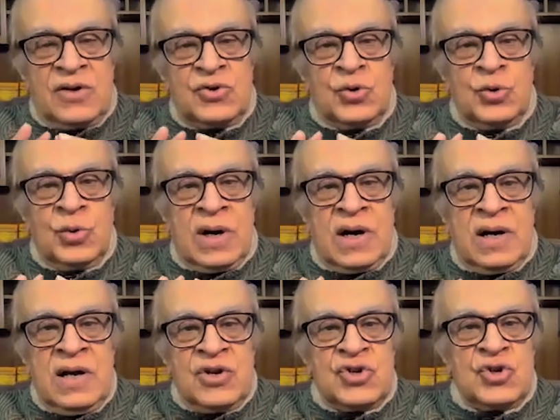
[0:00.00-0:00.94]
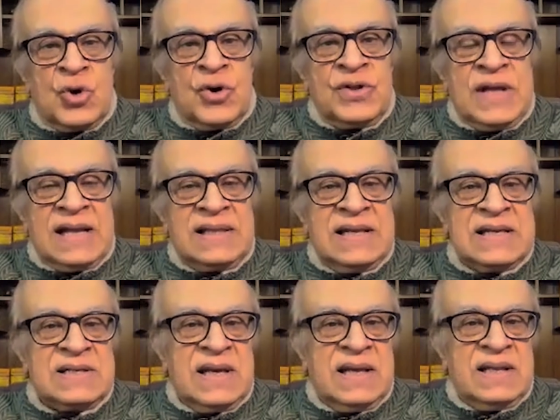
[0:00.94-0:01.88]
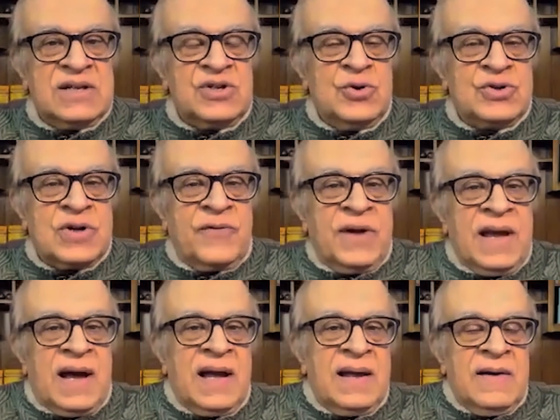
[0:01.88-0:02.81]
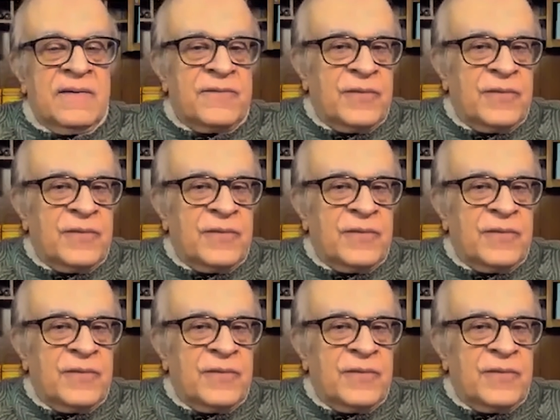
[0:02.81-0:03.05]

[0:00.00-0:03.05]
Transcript: to show that this use of AI